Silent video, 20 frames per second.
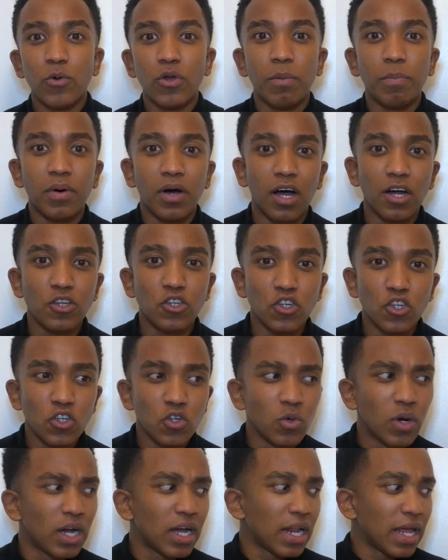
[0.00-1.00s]
you want a part
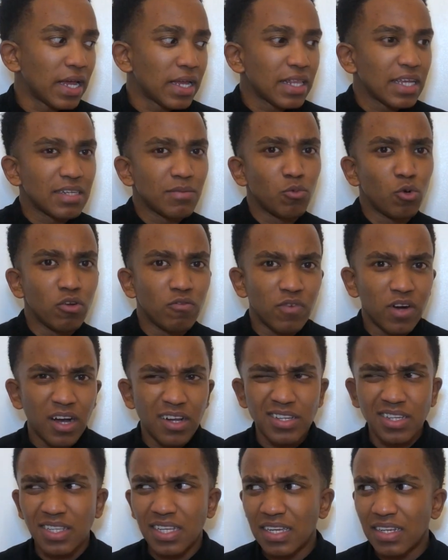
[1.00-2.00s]
2 where like there's more
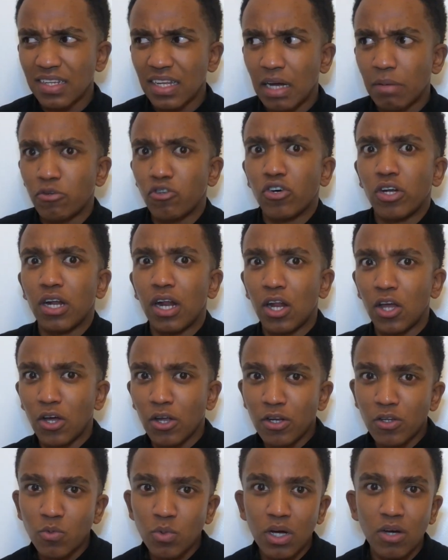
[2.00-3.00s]
advanced things that I'm trying to
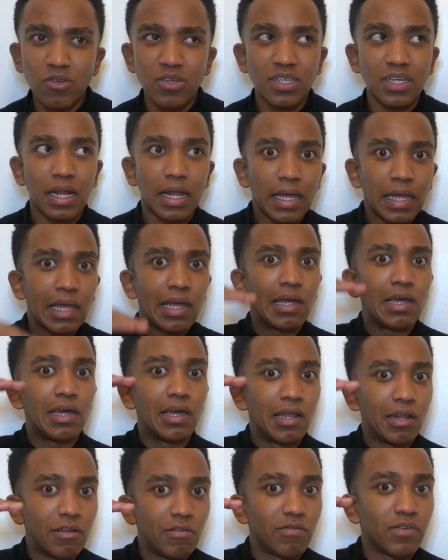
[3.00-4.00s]
learn as well to like
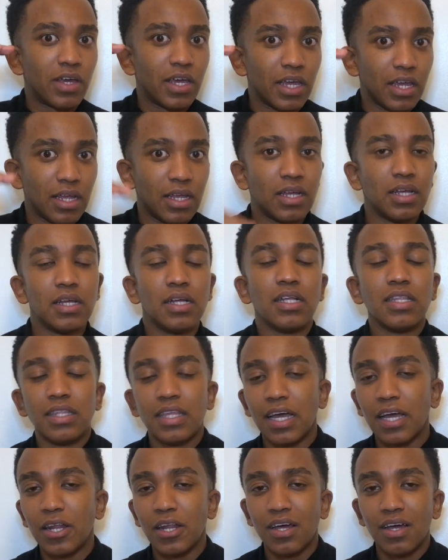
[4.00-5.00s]
elevate,
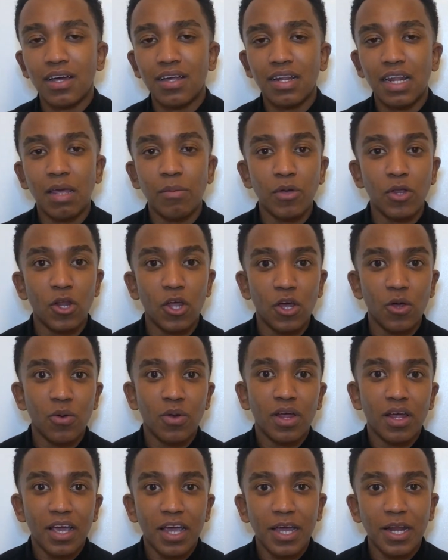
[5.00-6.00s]
then let me know
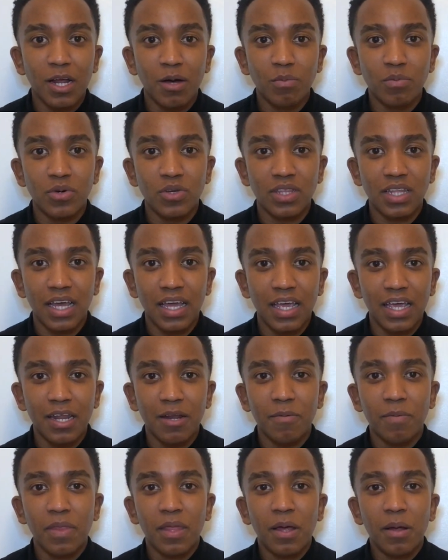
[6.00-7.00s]
and I'll put that
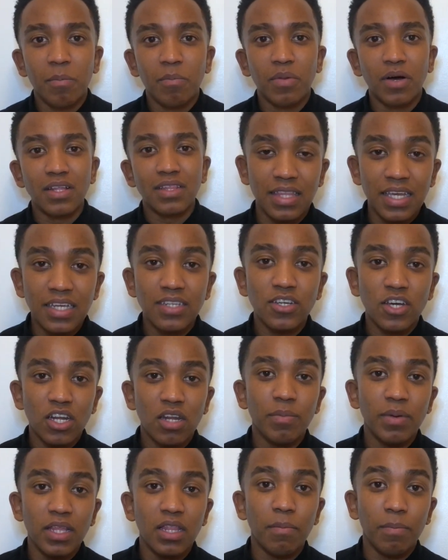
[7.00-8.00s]
in. But these are going
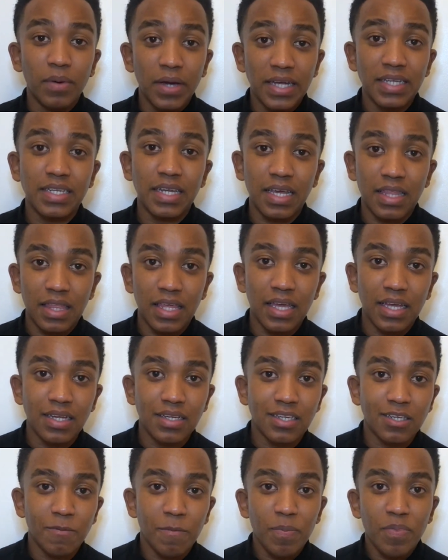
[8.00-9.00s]
to be the basic
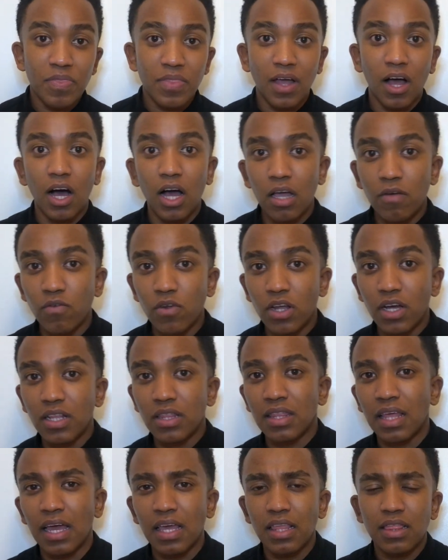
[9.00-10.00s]
things that I've
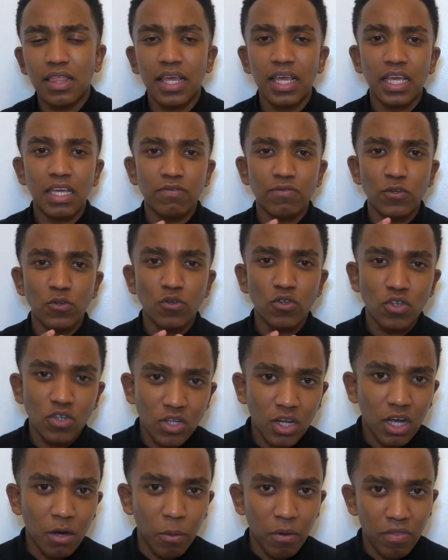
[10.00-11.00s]
learned that I think if you
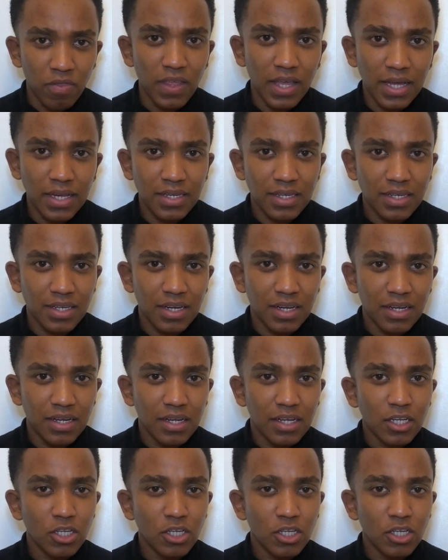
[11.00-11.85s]
start with this,